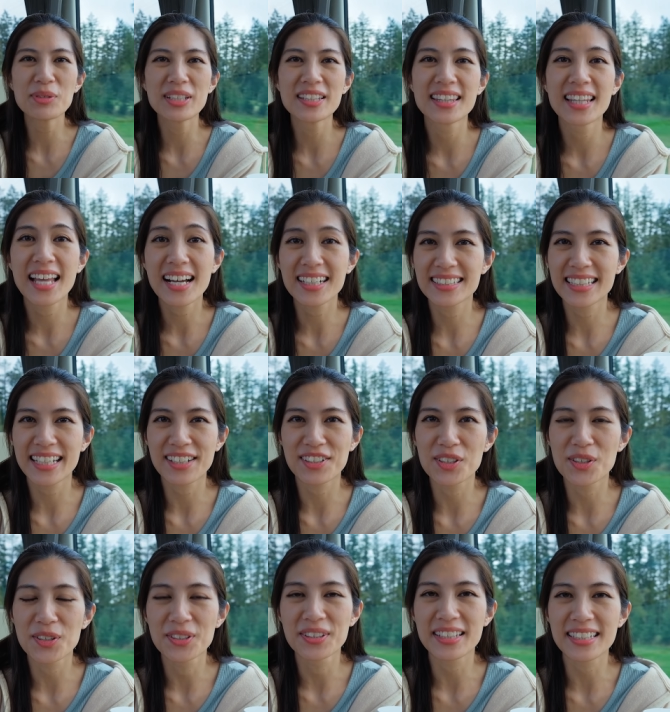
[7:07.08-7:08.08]
we lucked out
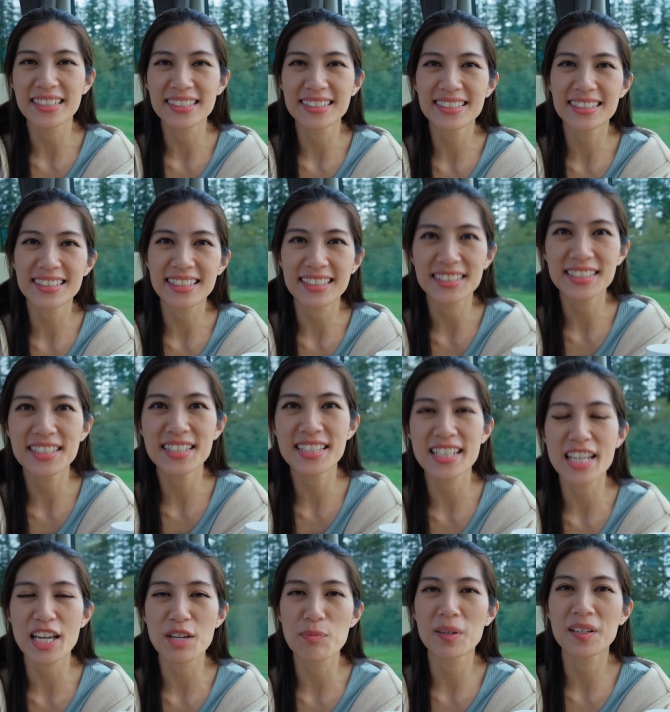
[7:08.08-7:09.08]
on these seats
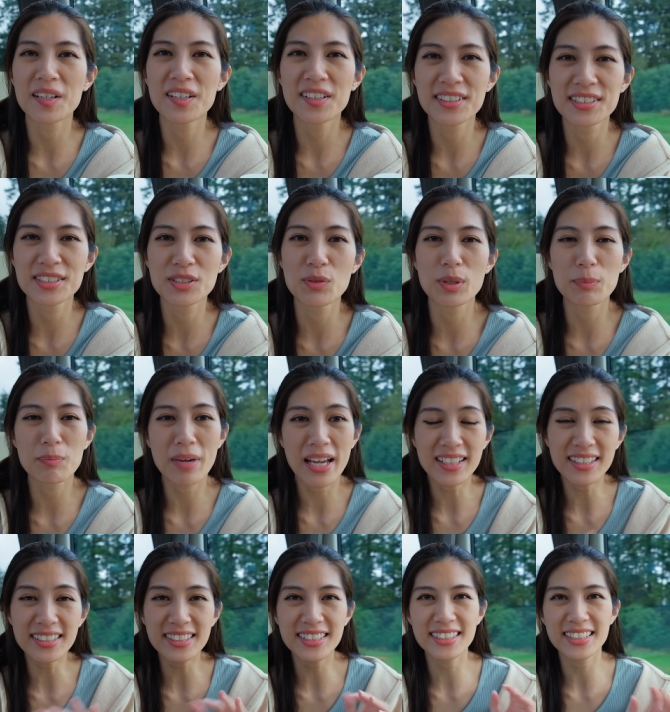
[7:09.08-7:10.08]
today because we
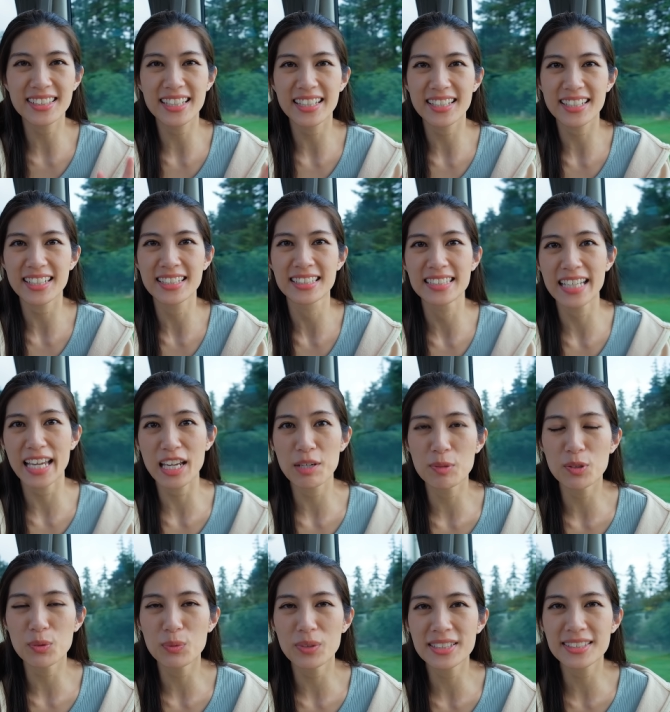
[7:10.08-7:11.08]
managed to get a
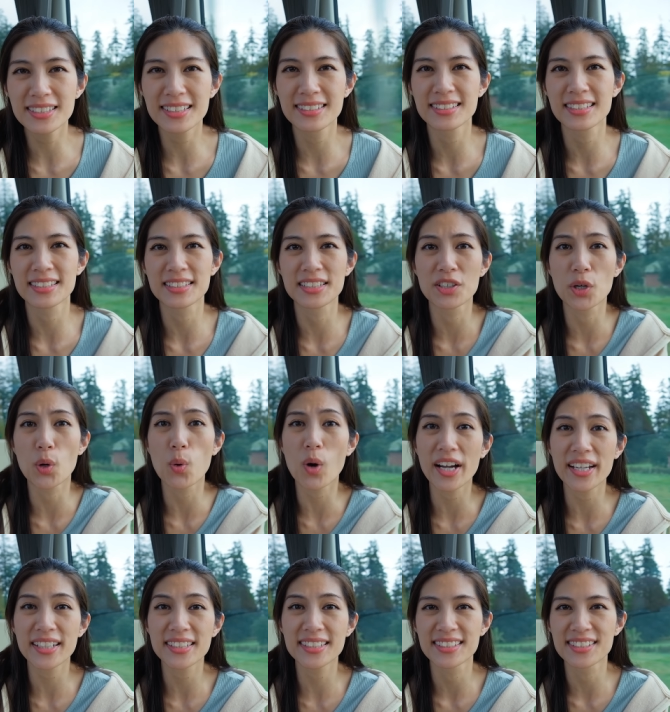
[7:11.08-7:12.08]
table one since it's a
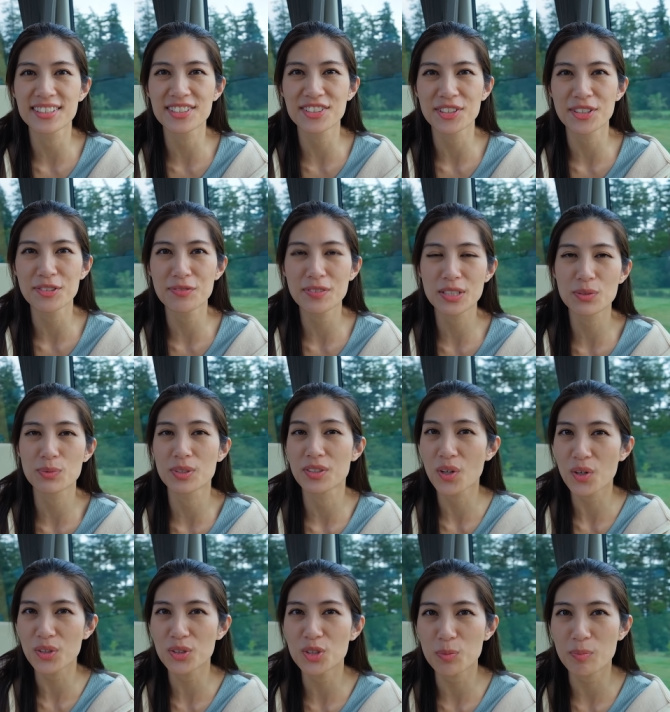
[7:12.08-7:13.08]
quieter service with
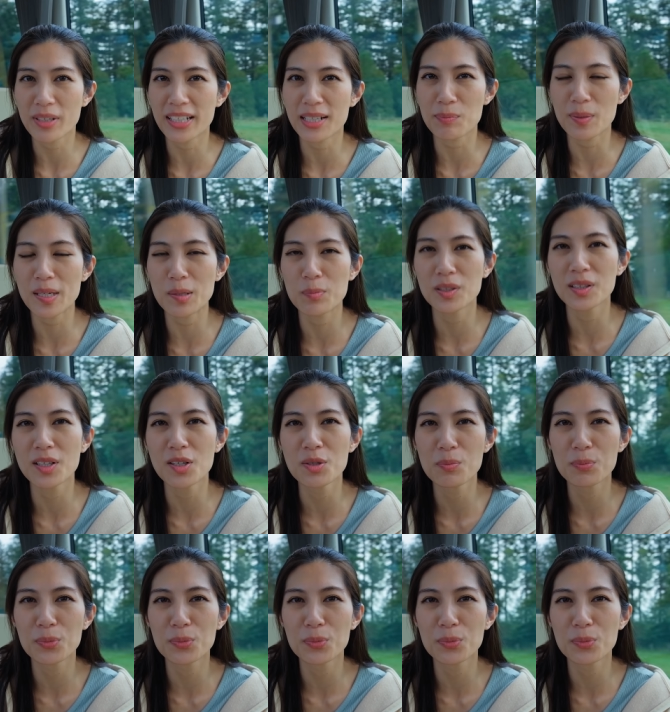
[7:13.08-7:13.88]
not too many people on